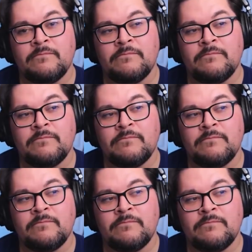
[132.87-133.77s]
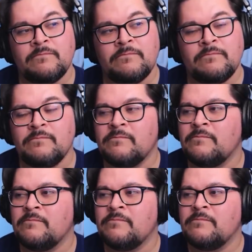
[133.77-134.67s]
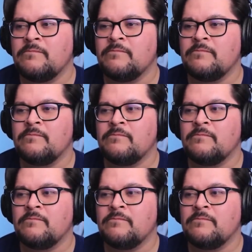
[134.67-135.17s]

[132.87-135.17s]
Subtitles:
This person isn't speaking.